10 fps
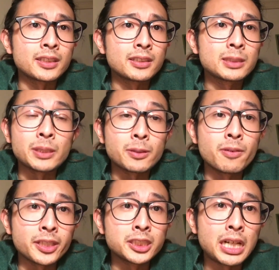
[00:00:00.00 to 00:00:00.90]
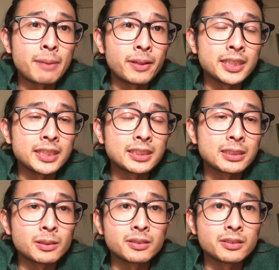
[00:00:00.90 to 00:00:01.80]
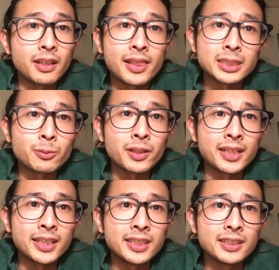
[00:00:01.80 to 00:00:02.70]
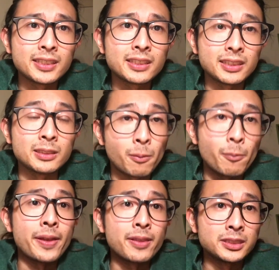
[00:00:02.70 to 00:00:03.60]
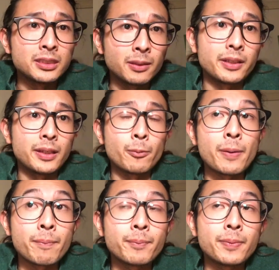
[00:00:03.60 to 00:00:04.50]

speak only Japanese. And that's why you know when